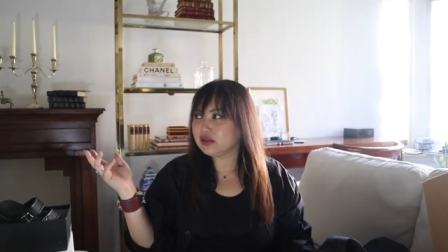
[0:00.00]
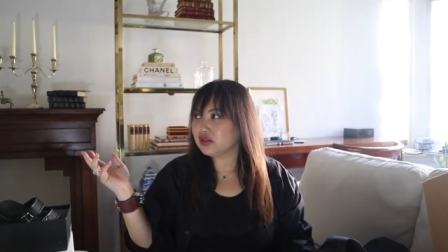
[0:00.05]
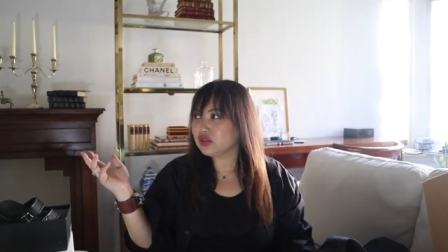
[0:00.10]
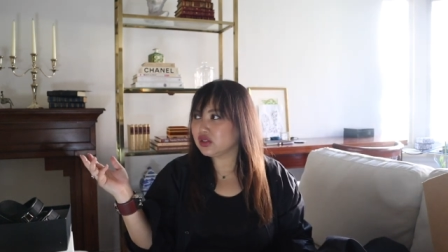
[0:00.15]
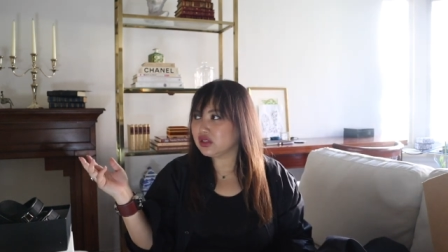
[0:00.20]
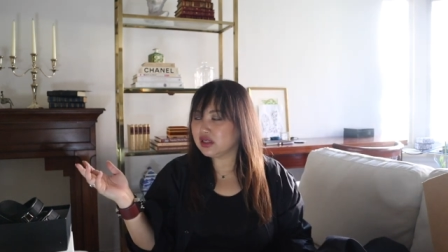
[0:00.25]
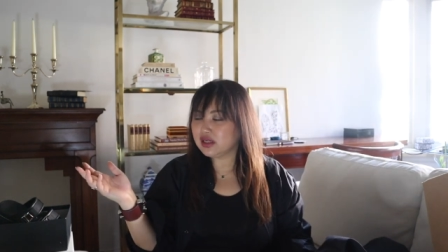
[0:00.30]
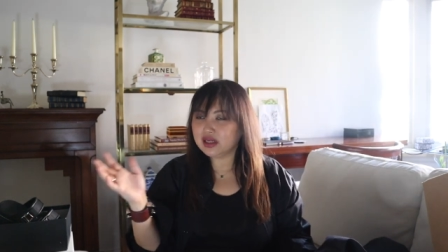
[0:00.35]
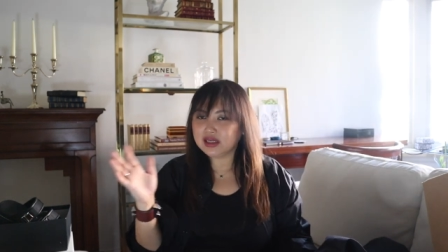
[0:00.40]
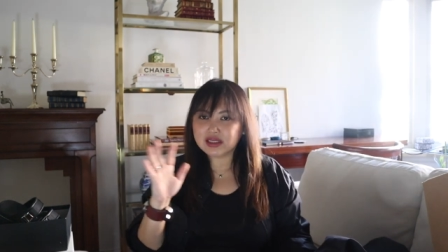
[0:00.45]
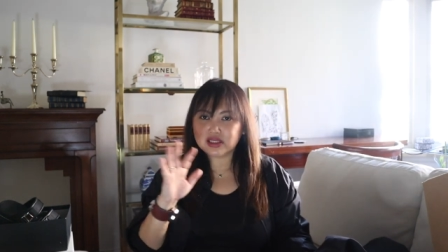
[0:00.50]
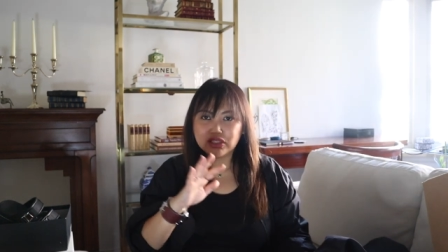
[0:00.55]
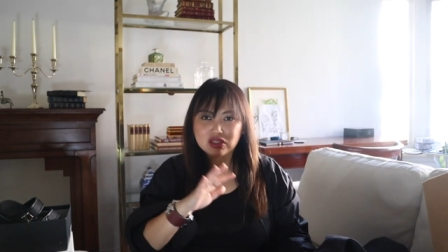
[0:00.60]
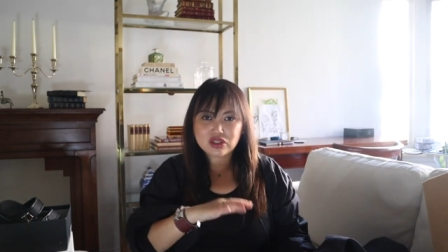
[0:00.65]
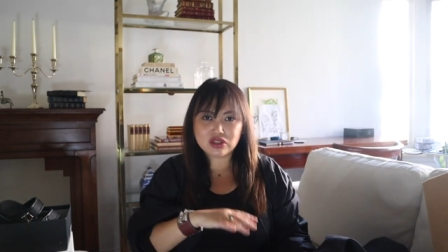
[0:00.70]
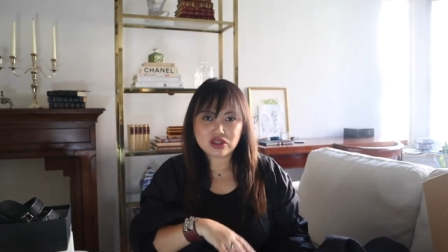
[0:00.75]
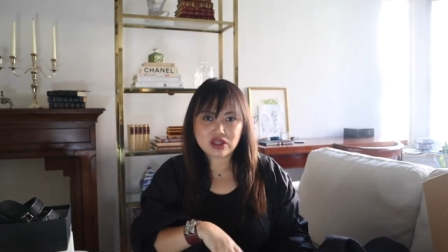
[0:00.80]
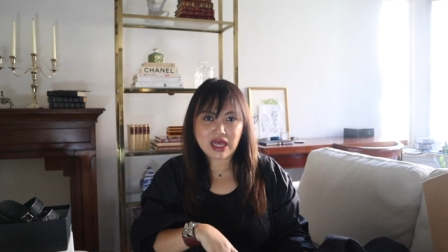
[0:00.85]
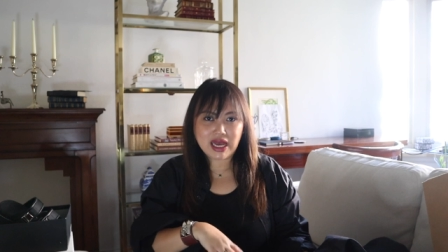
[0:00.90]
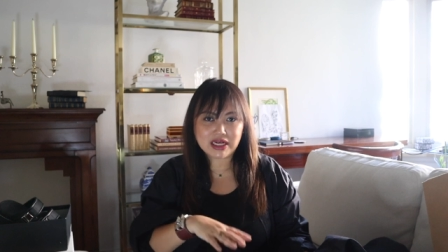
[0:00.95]
chic
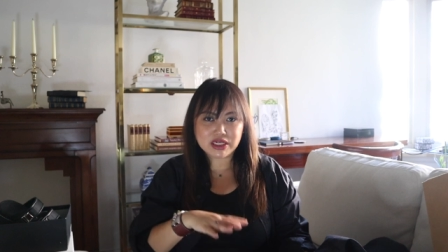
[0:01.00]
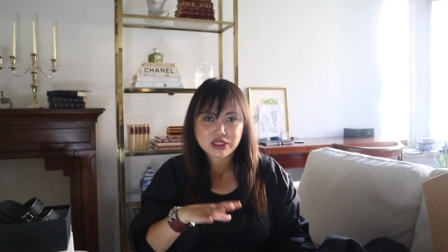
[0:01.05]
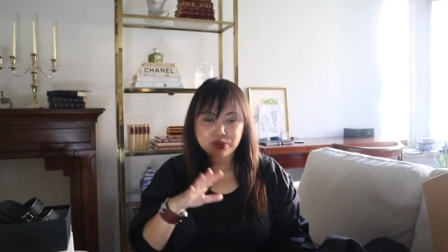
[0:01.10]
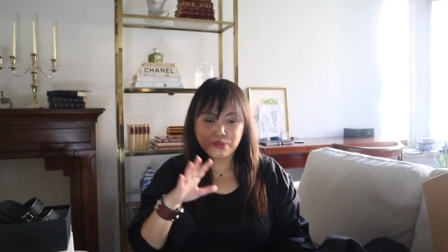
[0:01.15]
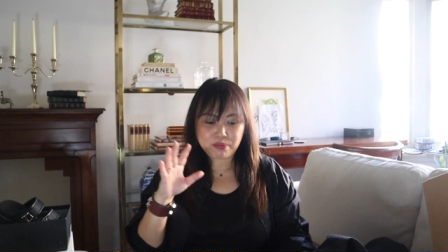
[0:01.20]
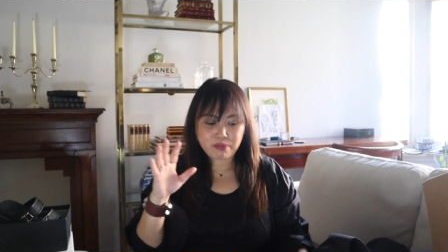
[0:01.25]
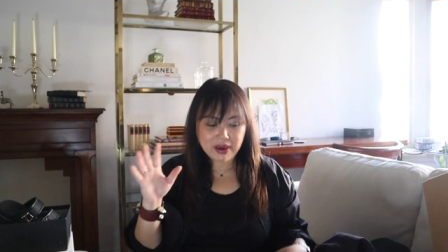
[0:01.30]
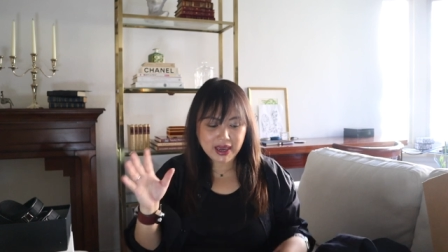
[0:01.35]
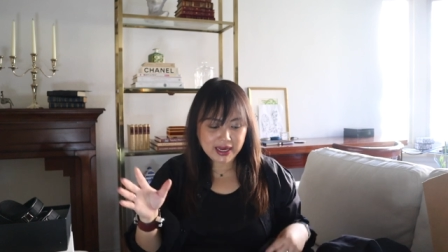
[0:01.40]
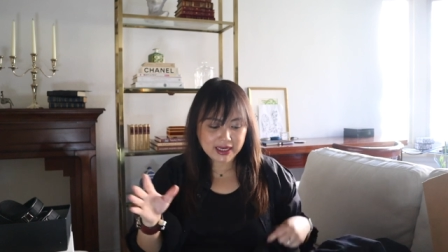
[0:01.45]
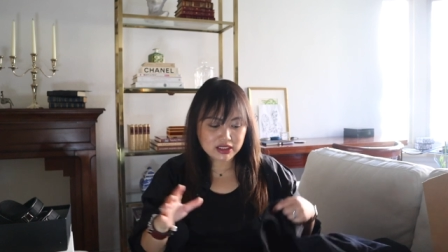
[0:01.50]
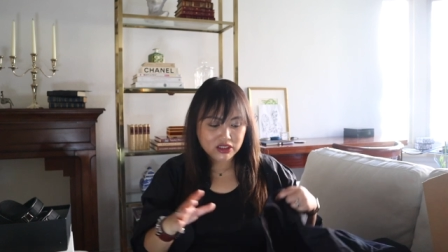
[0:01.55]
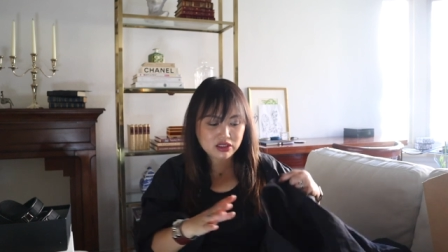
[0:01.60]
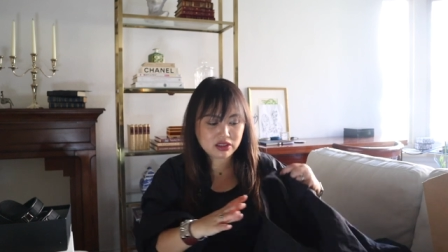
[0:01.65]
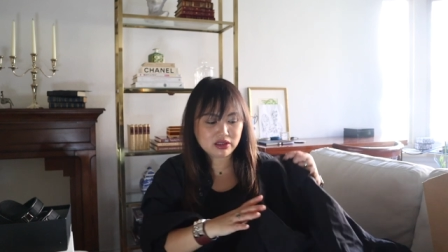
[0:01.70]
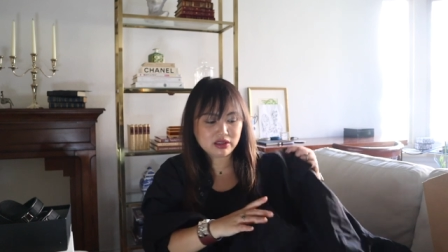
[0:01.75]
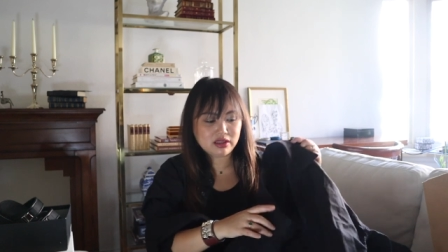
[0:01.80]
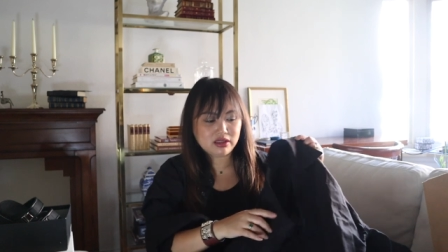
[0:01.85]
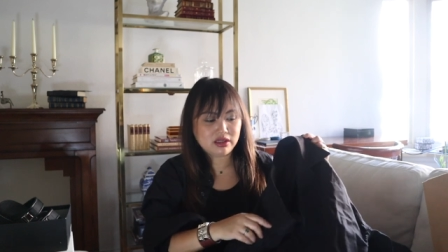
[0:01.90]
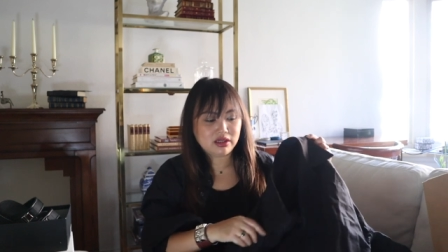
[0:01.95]
slash
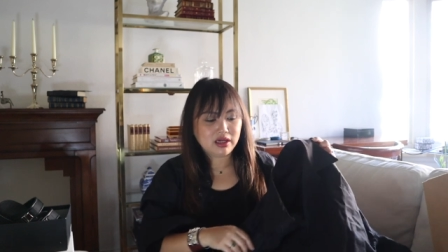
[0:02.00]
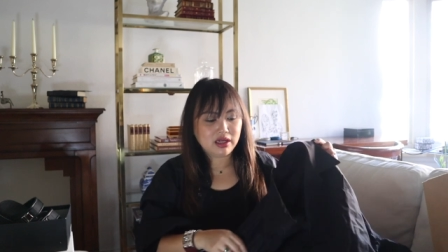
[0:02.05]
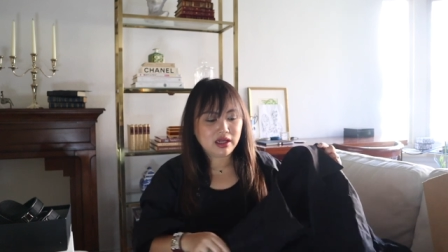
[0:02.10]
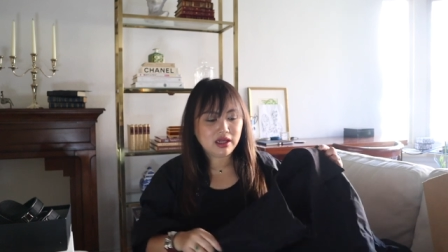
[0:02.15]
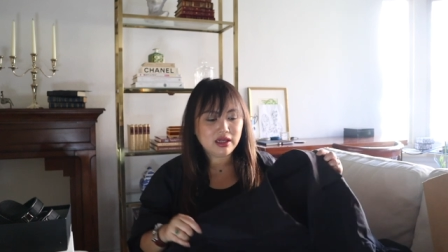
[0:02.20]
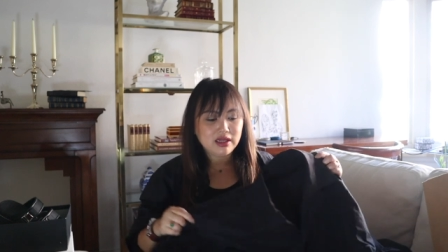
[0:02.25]
painter